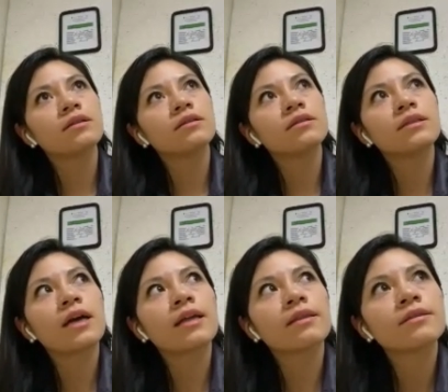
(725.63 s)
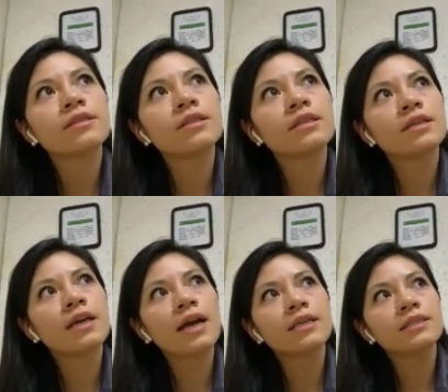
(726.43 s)
in that
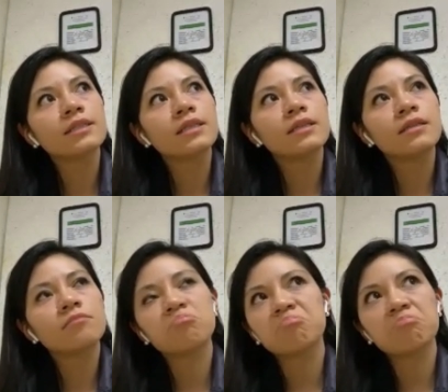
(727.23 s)
city I see